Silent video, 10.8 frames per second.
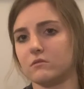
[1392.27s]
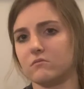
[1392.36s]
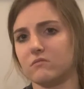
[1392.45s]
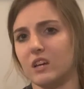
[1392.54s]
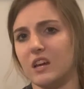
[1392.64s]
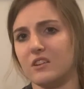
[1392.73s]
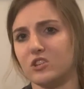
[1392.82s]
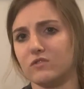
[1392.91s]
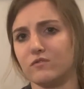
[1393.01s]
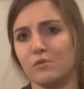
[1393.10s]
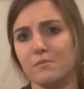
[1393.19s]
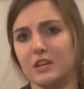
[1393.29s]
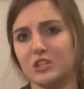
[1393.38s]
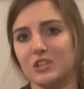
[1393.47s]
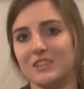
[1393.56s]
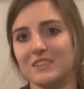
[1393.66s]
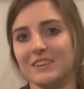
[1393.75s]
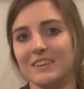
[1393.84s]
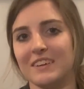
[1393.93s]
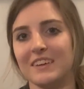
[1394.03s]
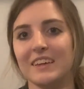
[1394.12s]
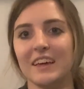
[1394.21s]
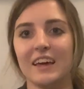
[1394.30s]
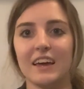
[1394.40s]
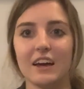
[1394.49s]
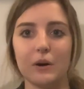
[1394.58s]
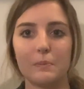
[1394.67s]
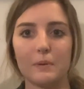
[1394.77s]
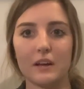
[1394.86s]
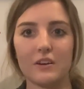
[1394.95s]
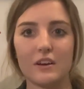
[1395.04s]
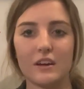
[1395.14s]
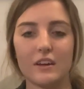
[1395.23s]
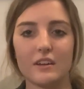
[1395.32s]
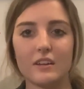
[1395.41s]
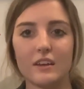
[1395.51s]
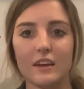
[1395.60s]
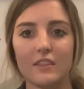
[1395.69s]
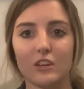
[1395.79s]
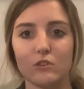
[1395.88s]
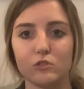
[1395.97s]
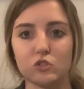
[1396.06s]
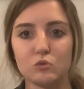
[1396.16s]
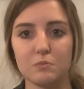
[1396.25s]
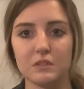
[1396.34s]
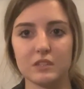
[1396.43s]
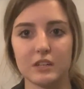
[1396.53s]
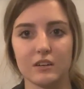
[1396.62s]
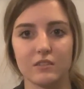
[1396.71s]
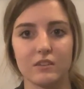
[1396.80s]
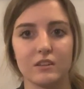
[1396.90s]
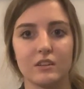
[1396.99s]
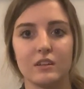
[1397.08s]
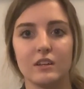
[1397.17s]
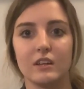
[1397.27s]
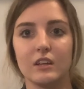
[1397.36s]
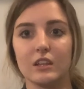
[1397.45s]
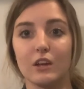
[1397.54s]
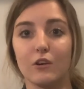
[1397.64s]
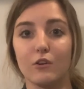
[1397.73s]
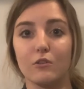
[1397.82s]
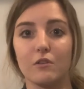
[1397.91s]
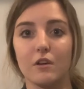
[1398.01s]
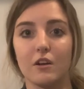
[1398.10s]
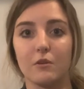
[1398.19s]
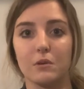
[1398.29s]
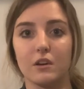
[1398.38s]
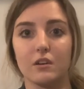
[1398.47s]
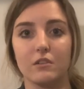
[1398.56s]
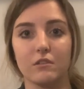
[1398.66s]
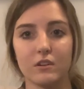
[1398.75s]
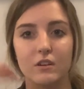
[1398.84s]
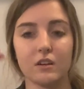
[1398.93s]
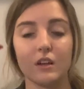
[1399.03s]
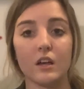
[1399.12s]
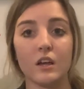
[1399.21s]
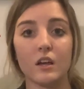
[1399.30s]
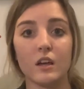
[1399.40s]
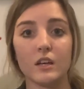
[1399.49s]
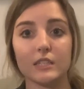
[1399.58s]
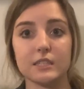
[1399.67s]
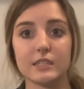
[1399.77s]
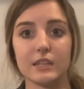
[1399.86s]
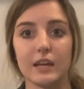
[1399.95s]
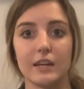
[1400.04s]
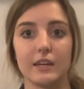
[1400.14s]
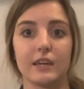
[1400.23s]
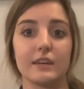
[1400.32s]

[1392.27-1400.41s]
H formation, up by your head, and then you swoop it down like you're going down a big hill. Sledding.